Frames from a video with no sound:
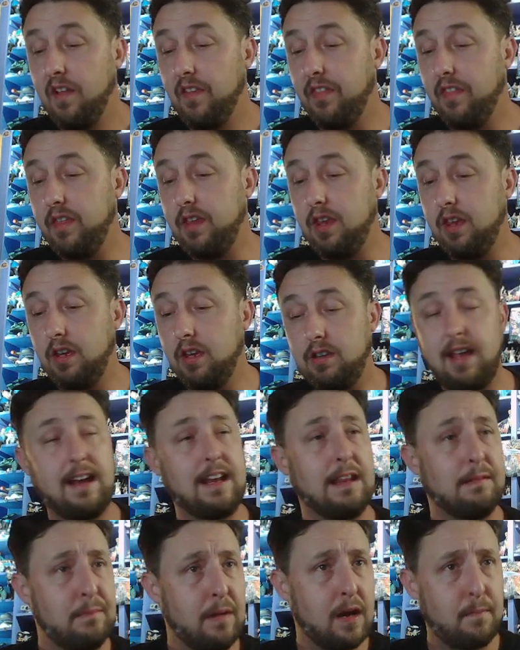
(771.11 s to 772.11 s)
The
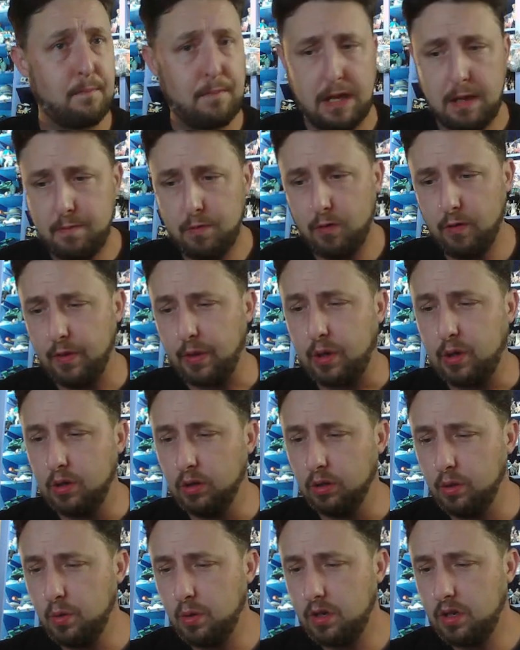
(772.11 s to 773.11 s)
teddy bear people, the
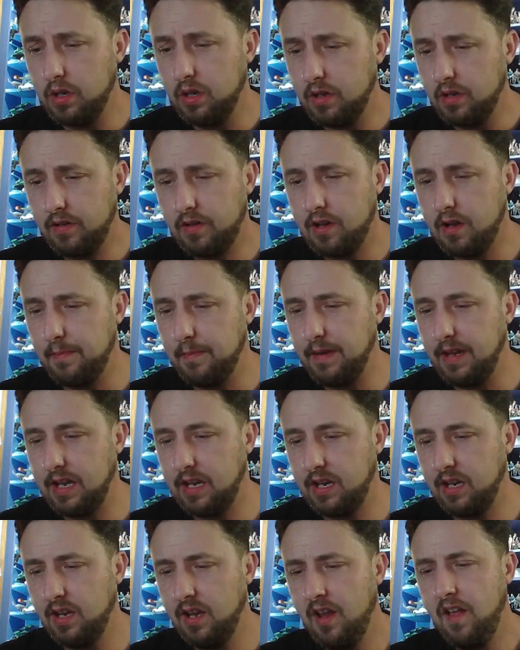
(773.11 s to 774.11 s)
Kuluk, come
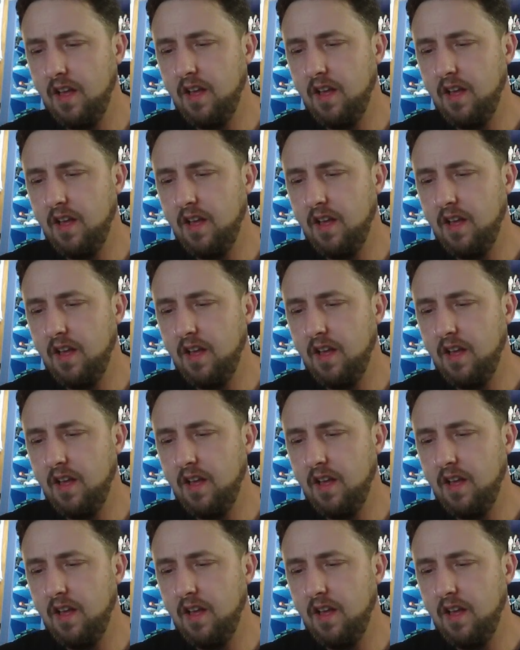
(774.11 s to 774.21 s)
in.